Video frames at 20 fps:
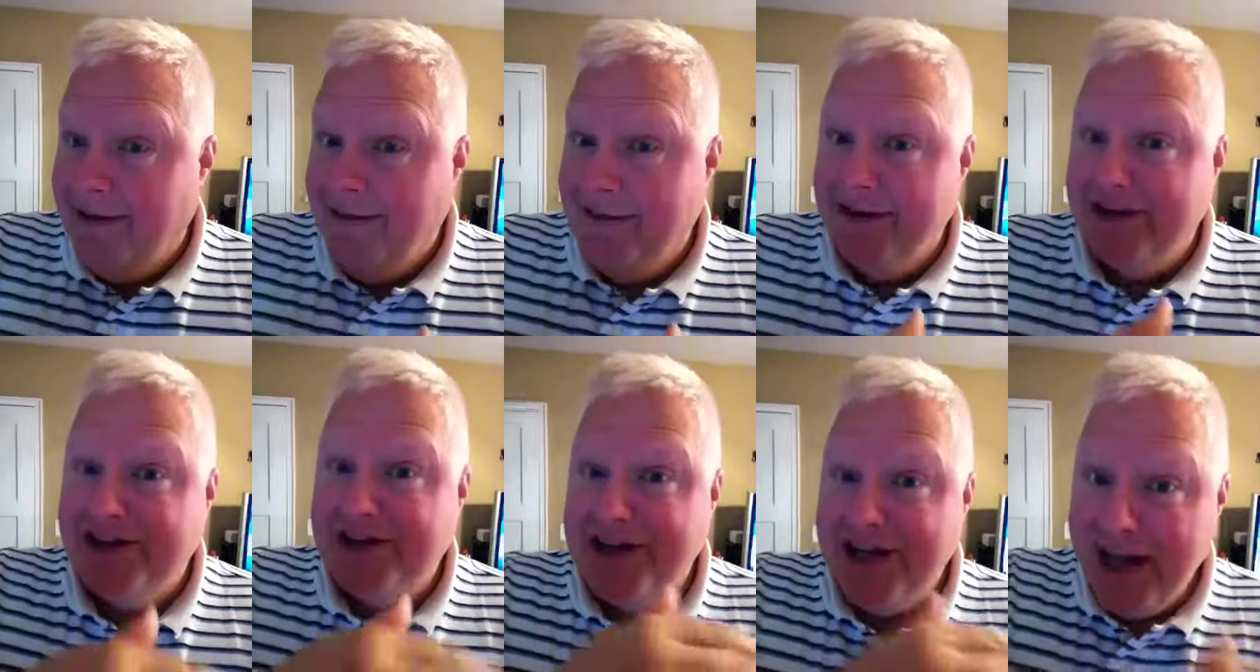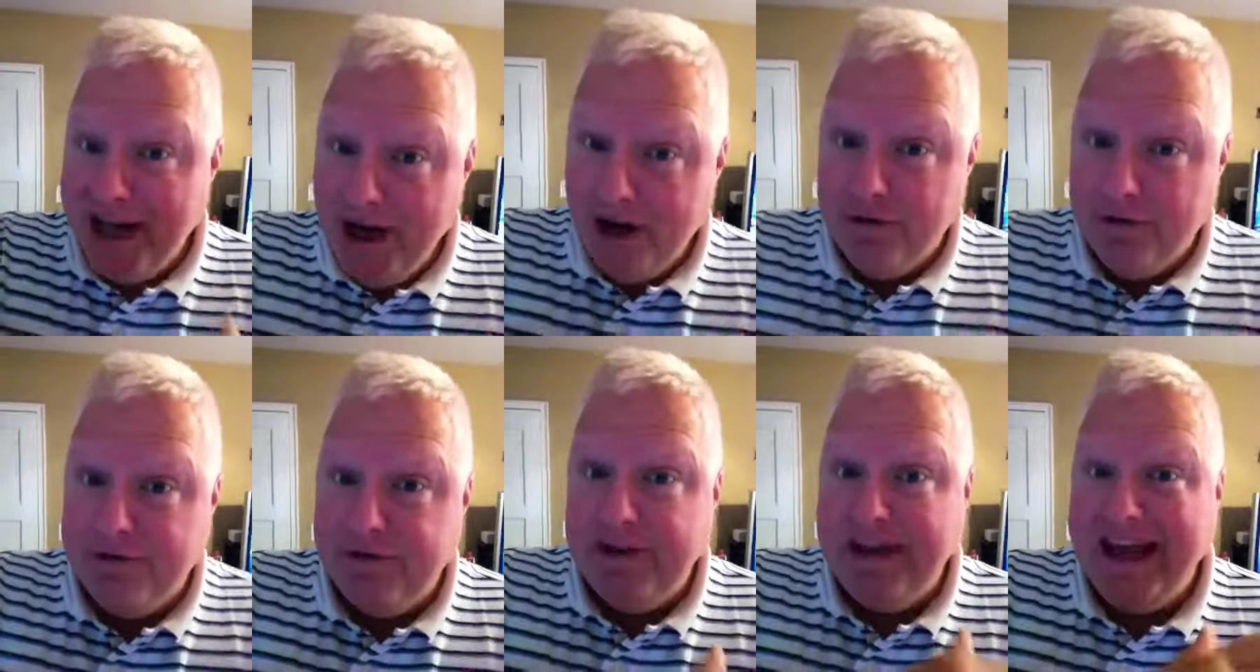the
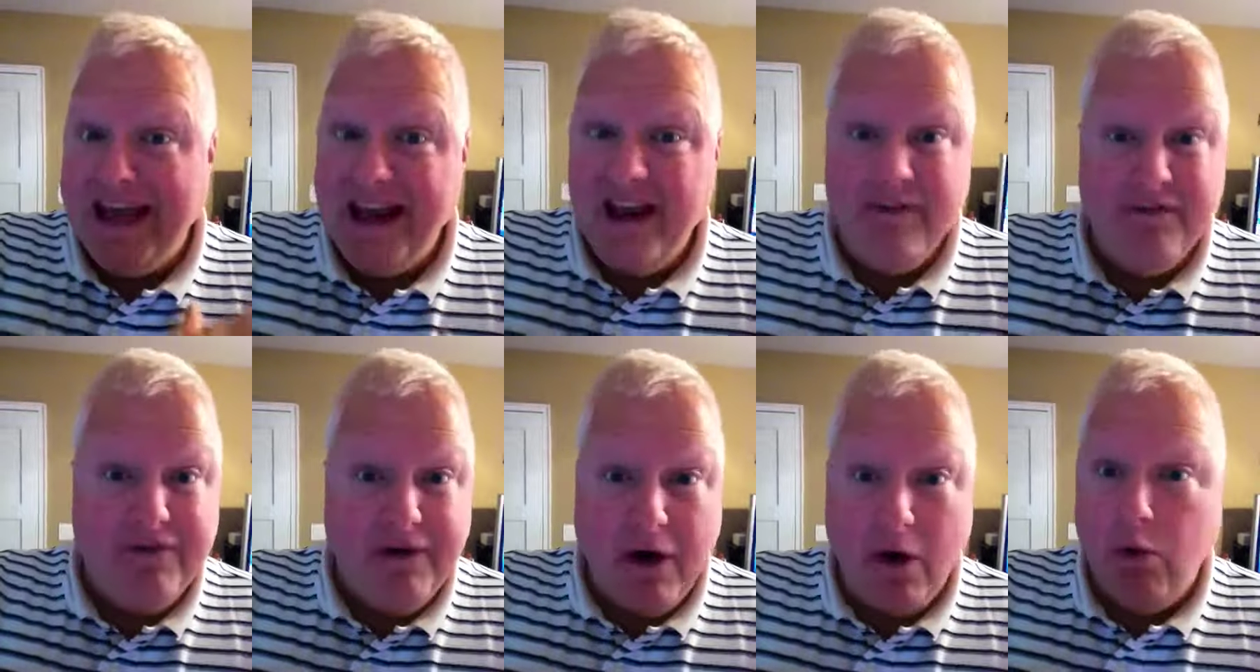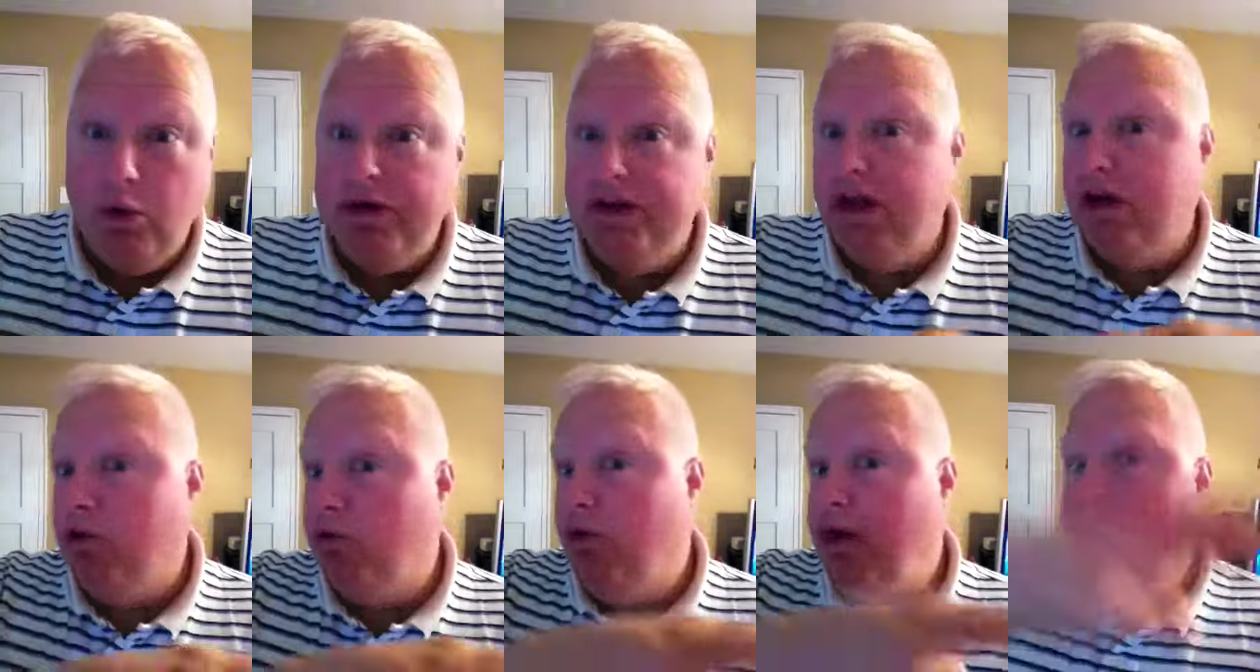singer for the NFL with
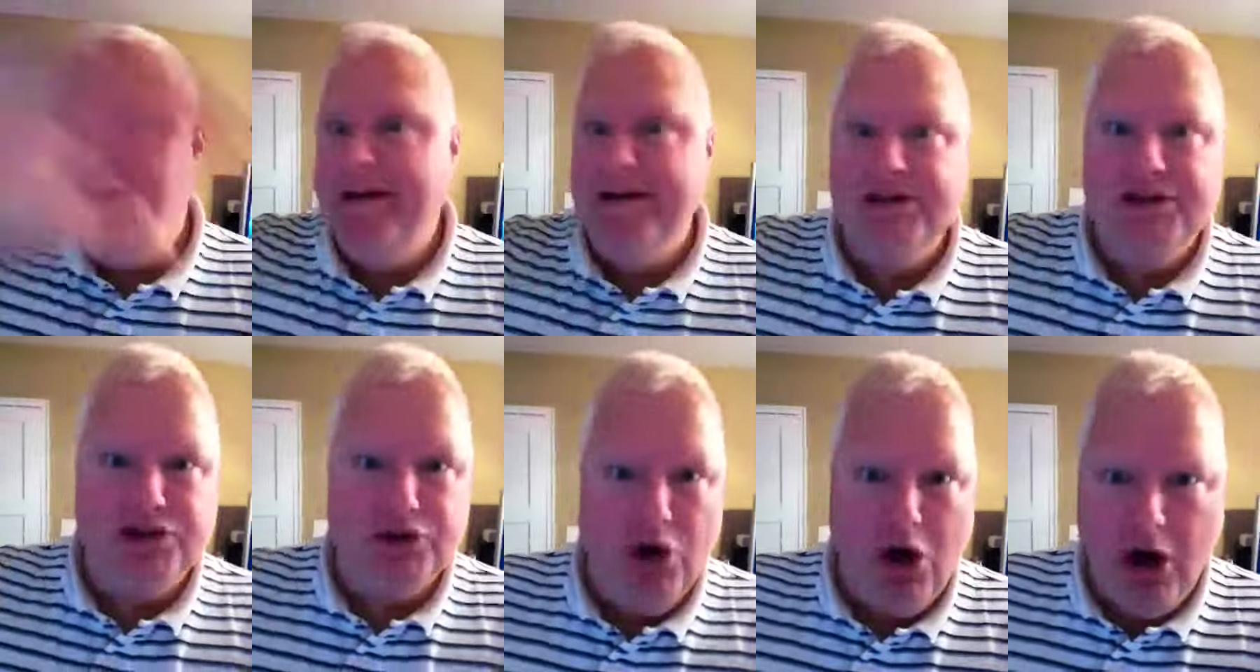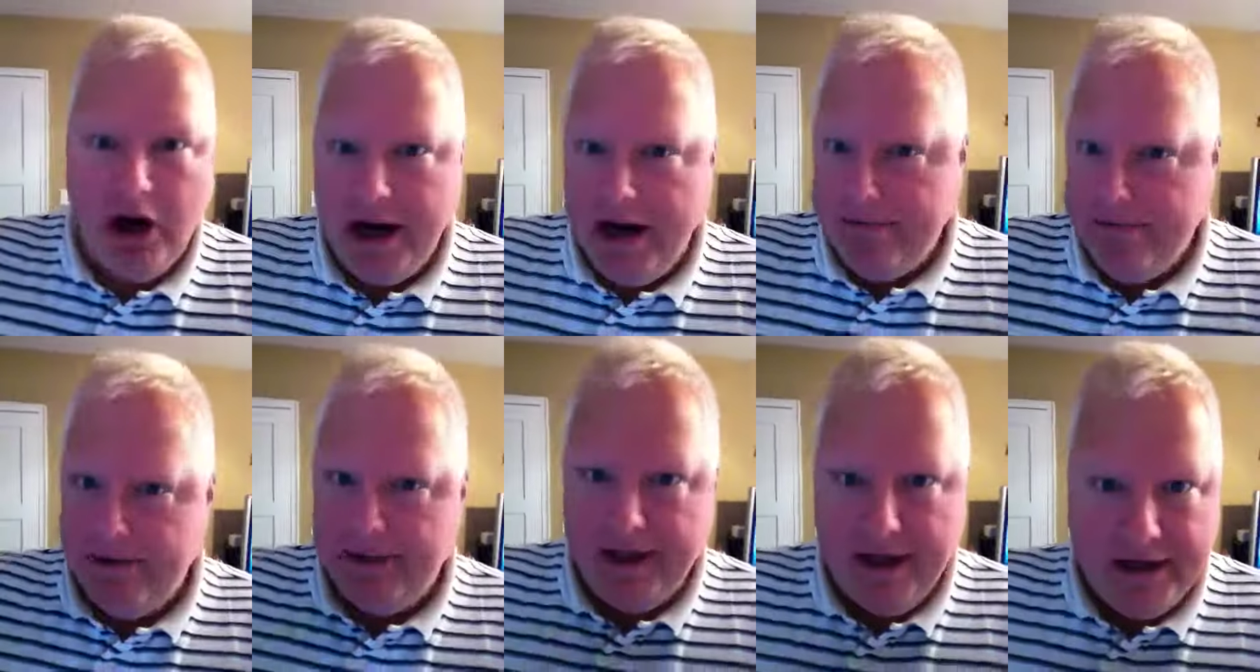the greatest song
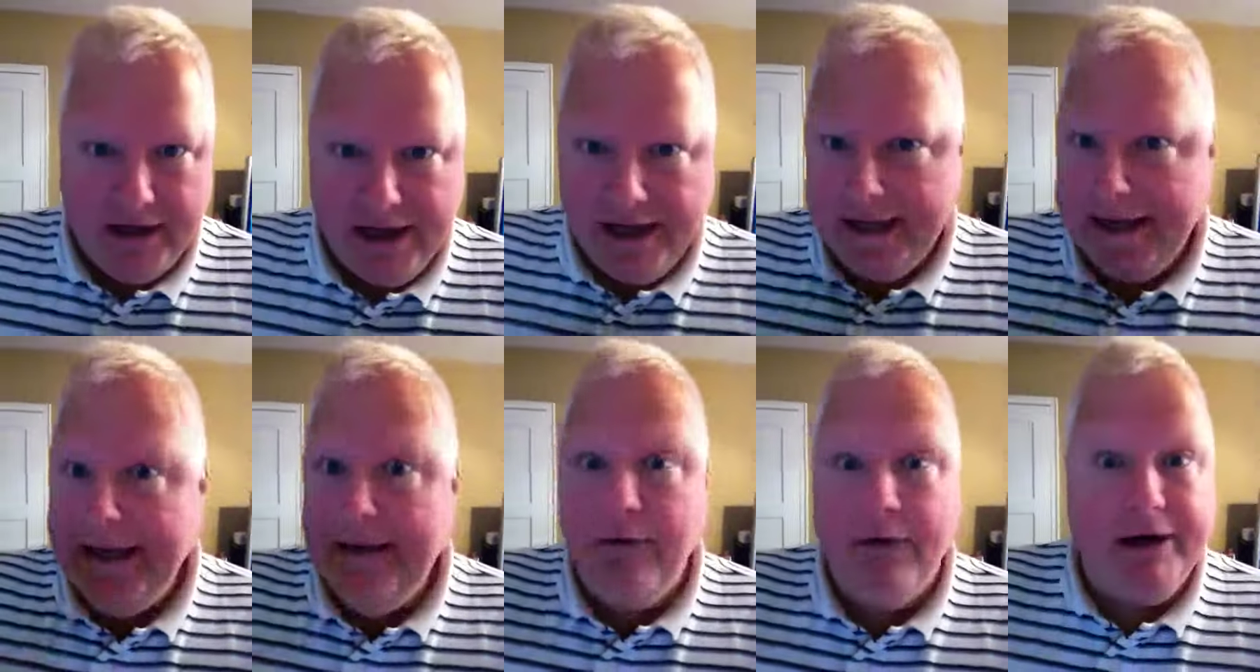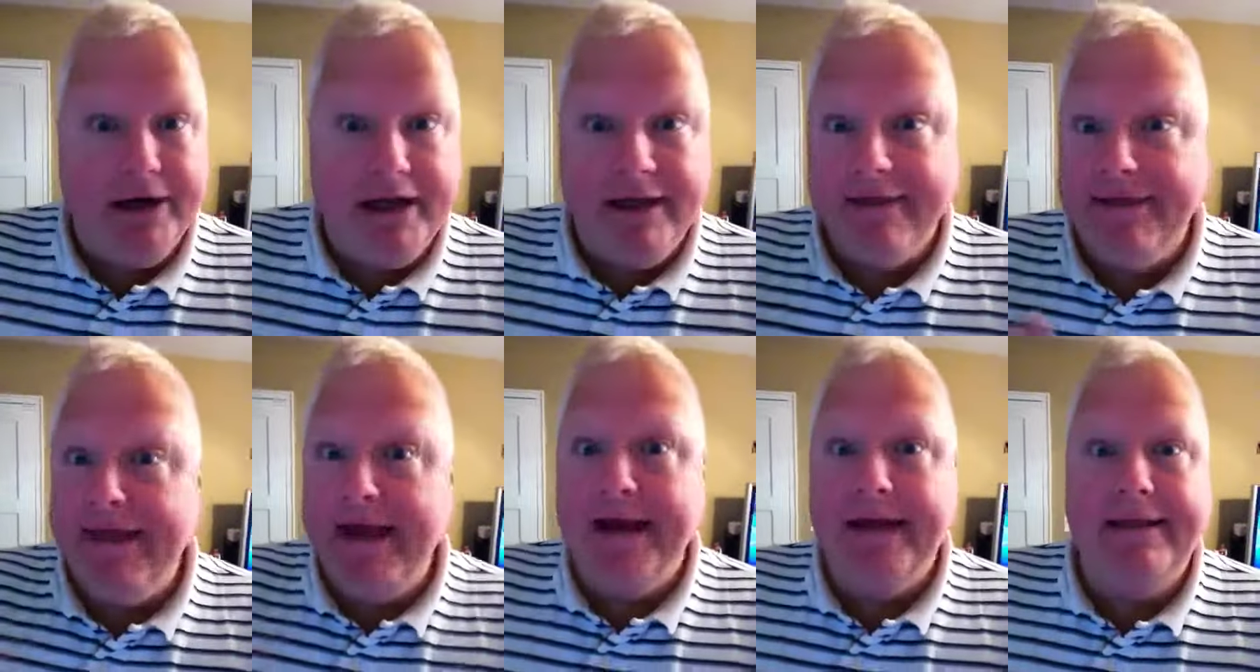ever that you hear it and you
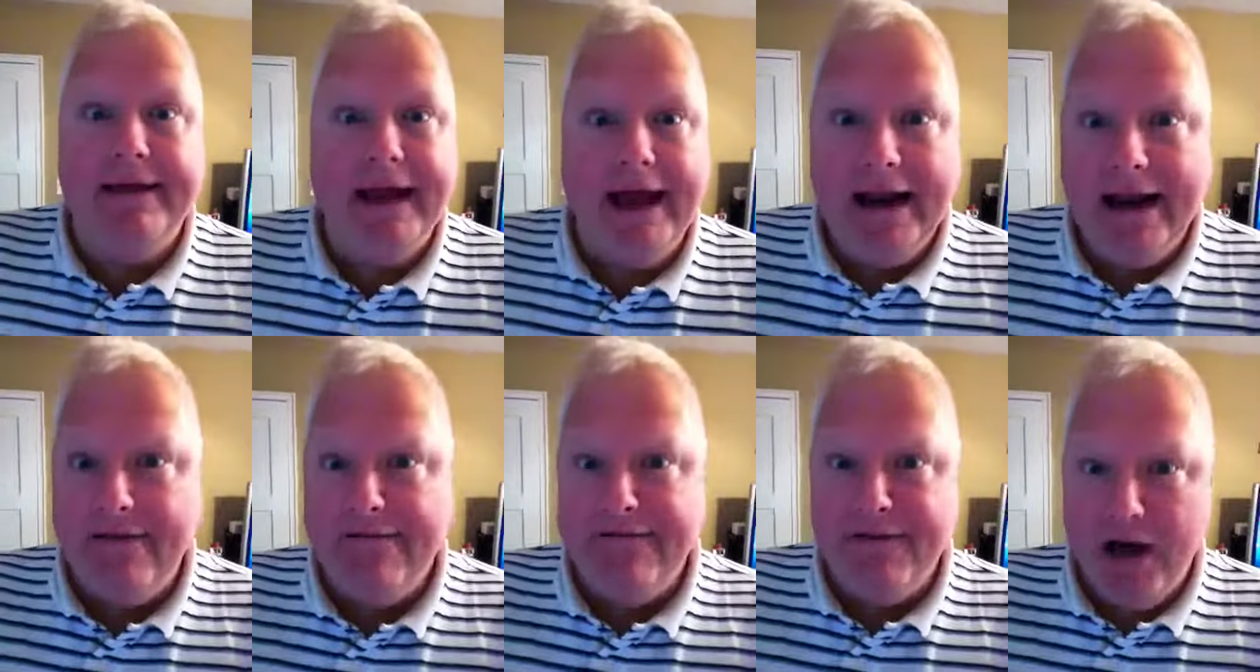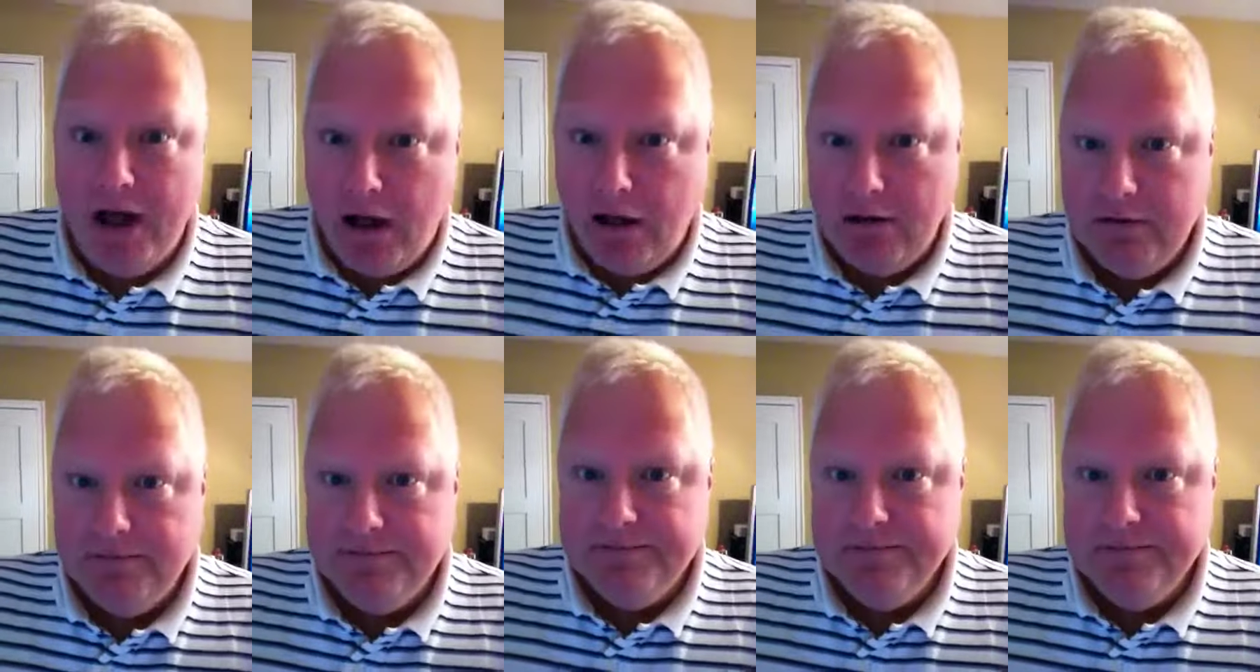think of the NFL